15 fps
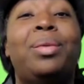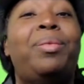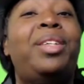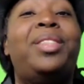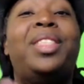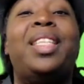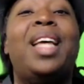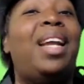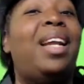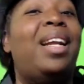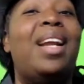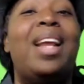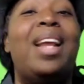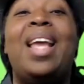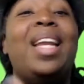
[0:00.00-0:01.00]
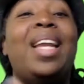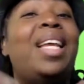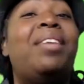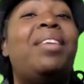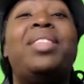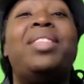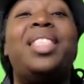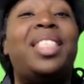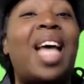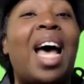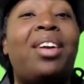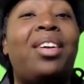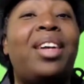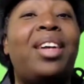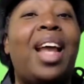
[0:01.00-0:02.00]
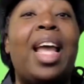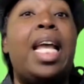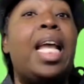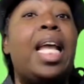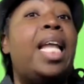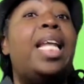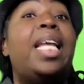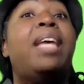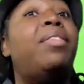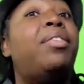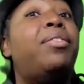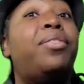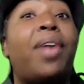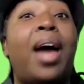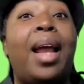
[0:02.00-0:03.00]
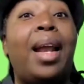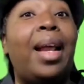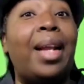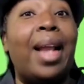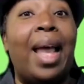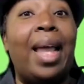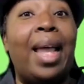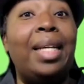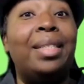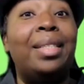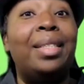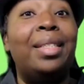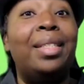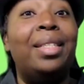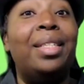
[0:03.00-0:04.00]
We said it, any given Saturday, any given Friday night,